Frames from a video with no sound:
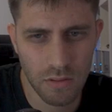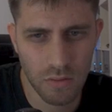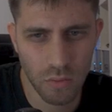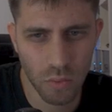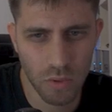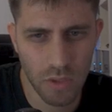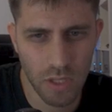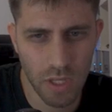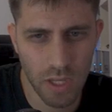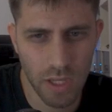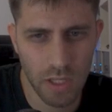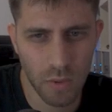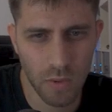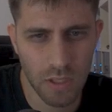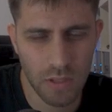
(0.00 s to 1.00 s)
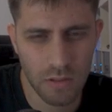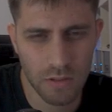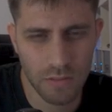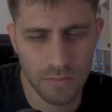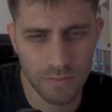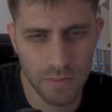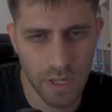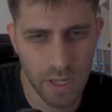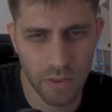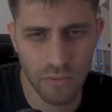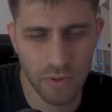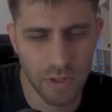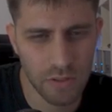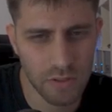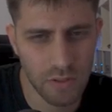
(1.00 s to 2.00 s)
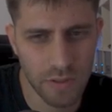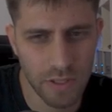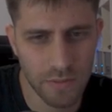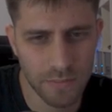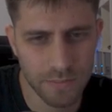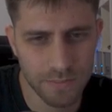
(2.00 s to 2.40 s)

Rook a1, a3, sorry.